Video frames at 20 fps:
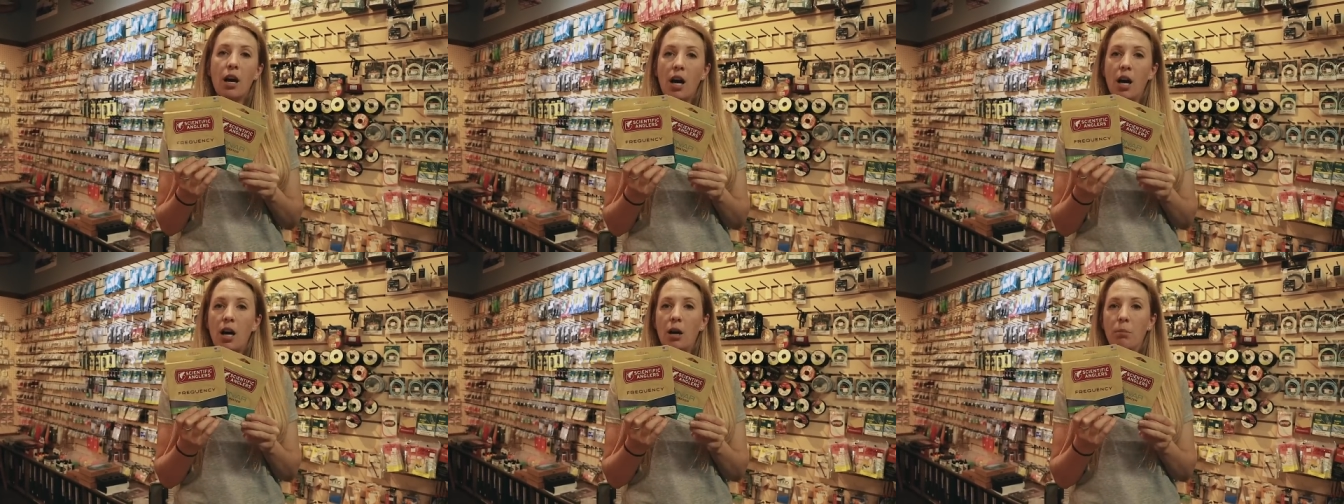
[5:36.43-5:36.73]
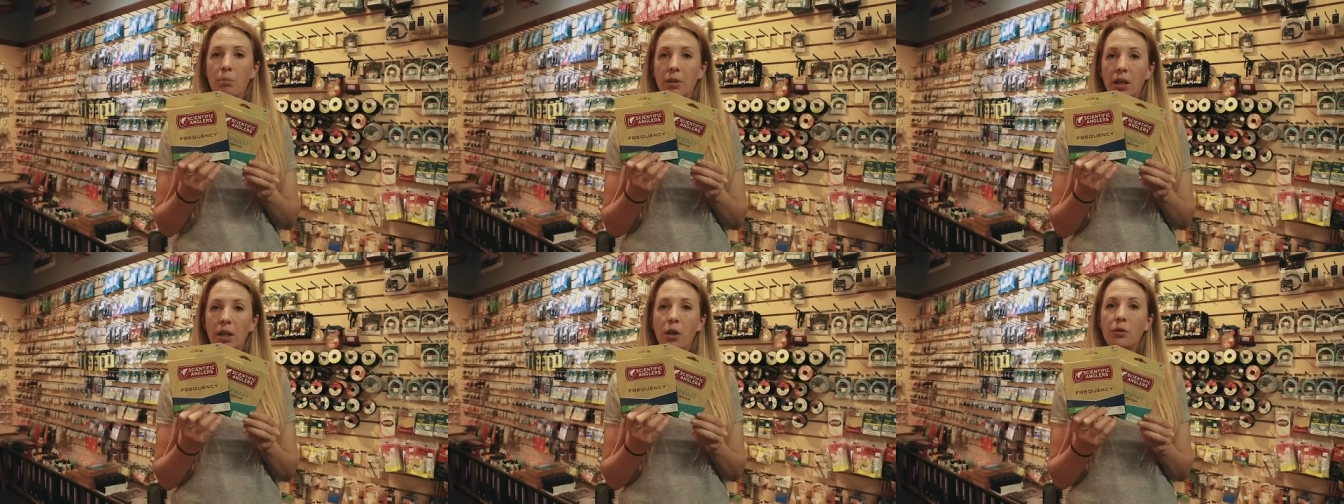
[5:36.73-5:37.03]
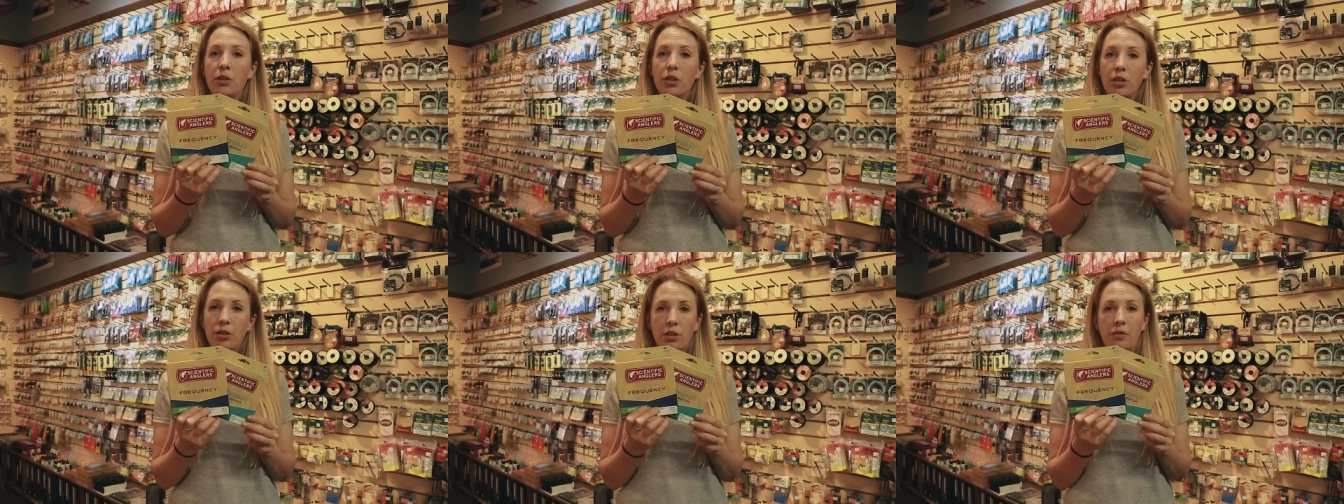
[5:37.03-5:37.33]
uh,
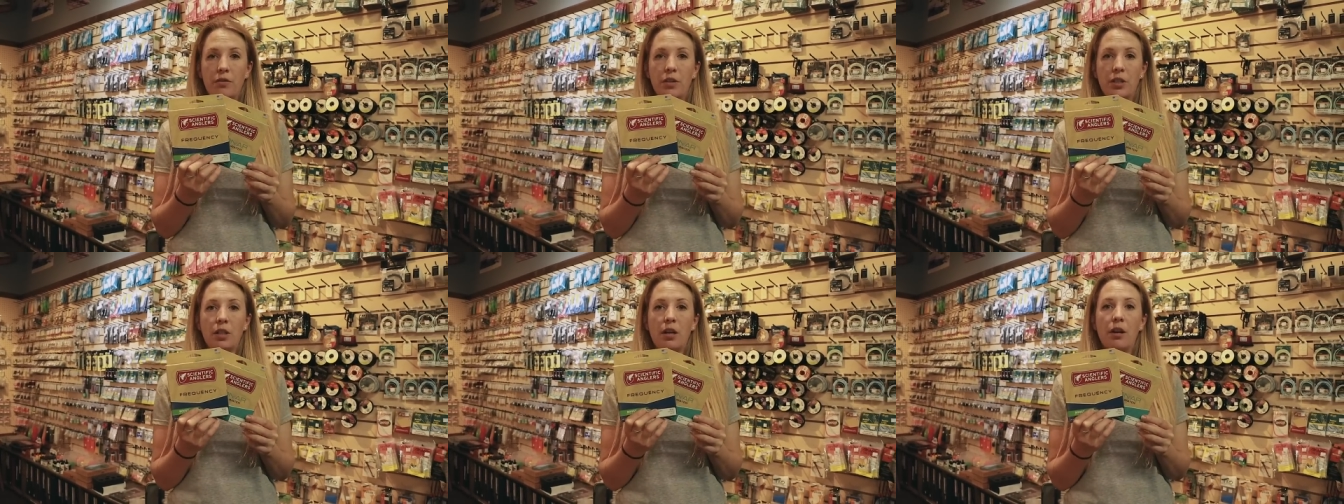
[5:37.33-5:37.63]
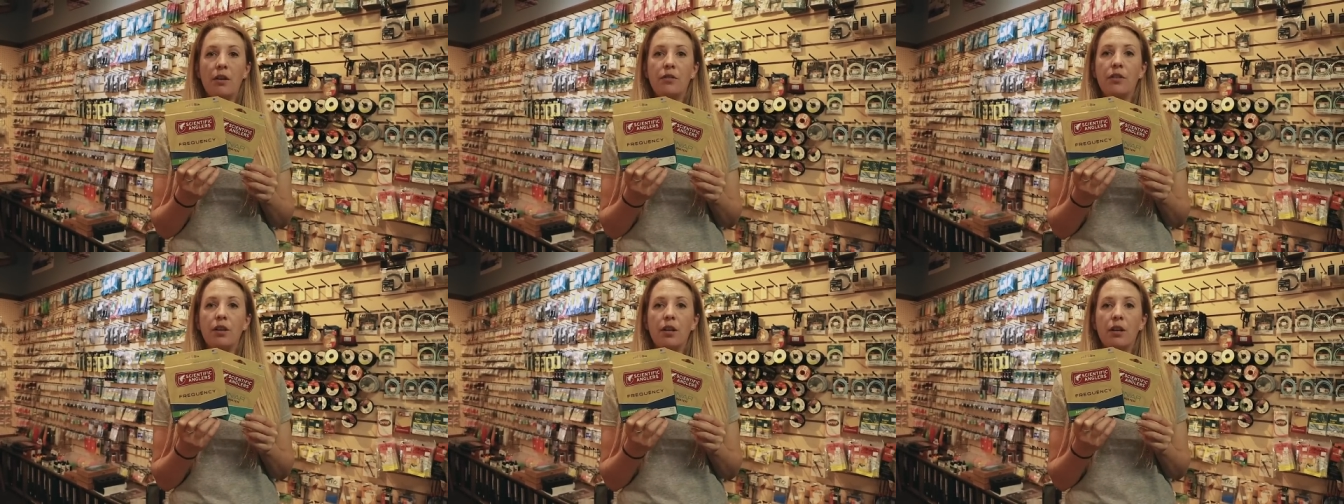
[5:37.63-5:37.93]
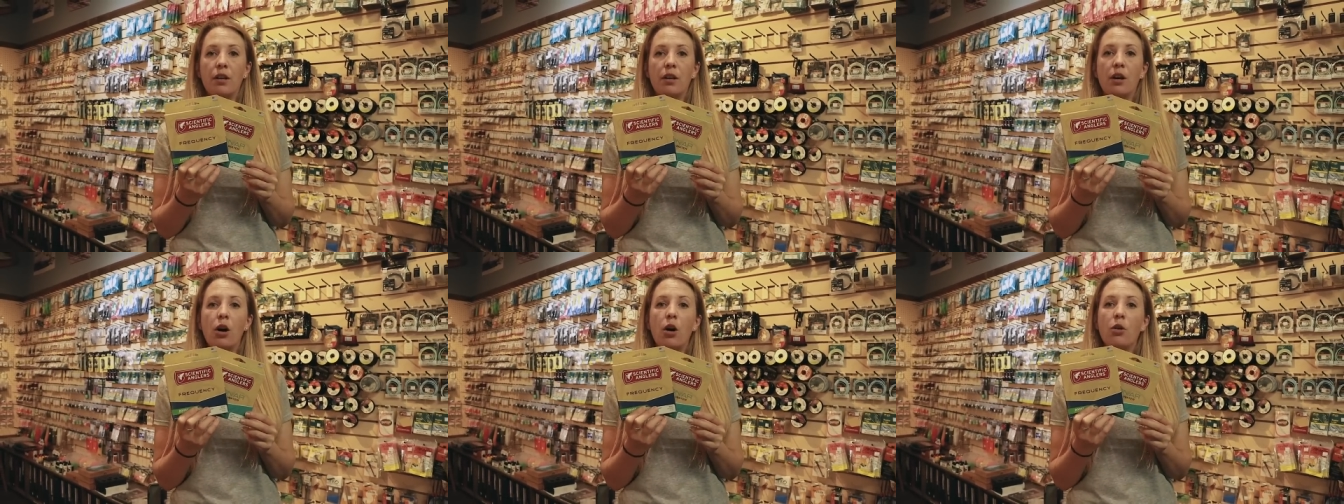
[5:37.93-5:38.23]
below the surface of
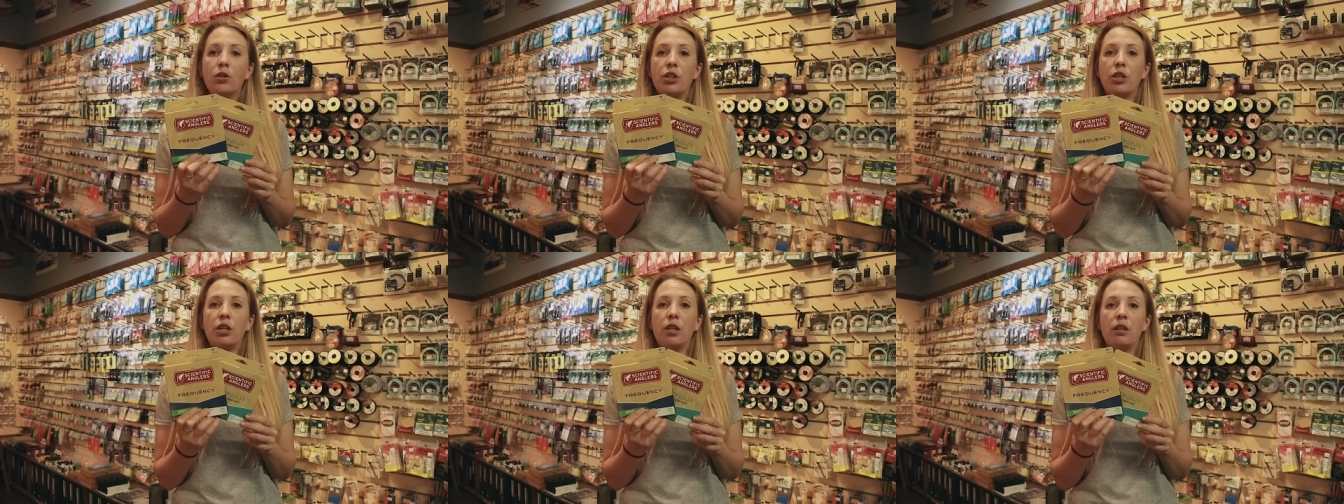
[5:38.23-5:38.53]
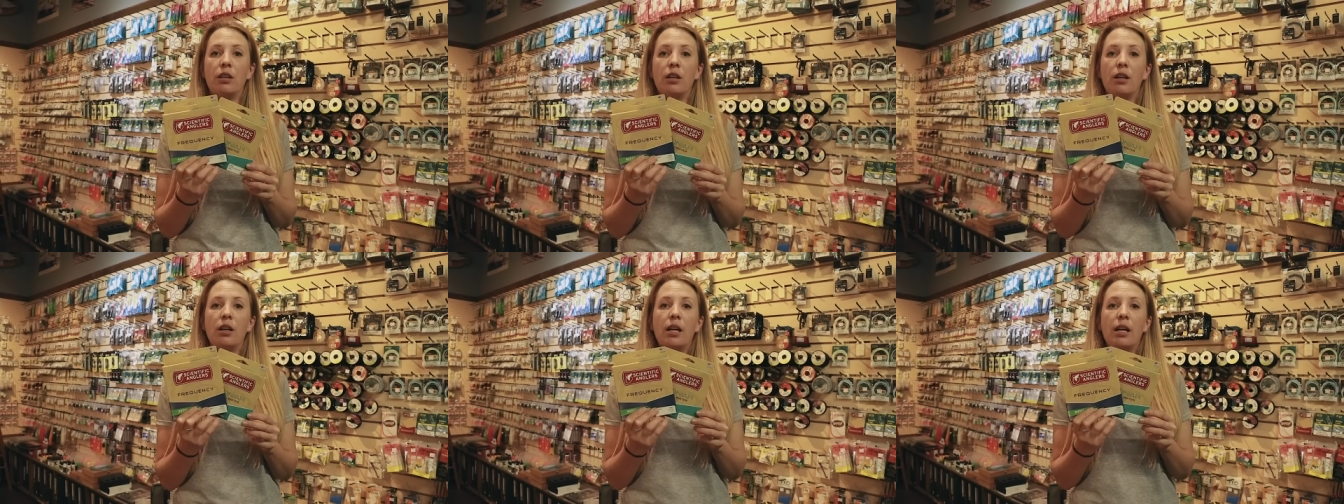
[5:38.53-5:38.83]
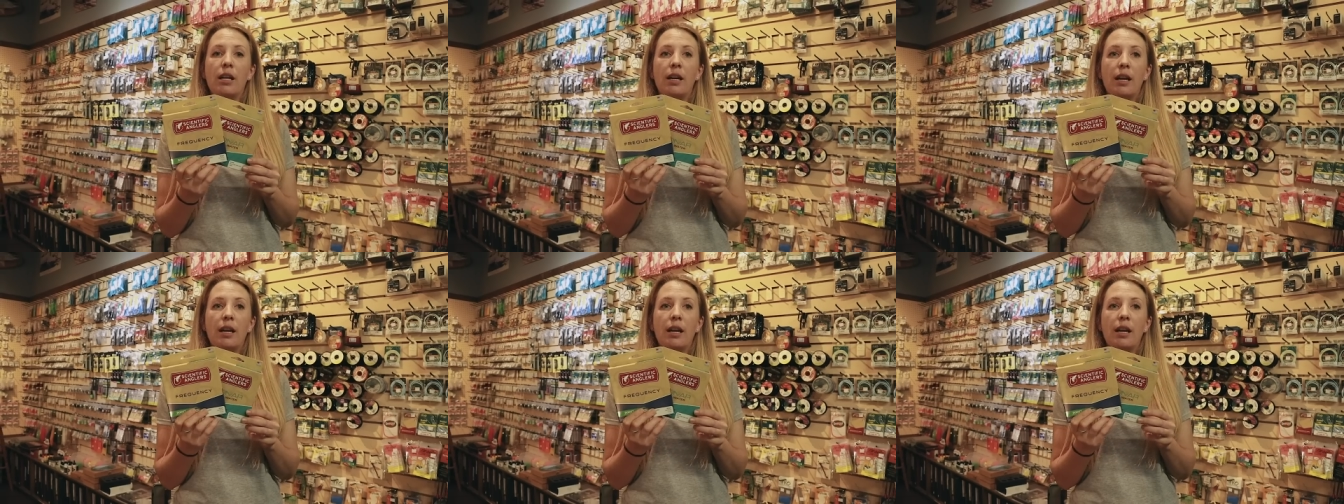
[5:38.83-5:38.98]
the ocean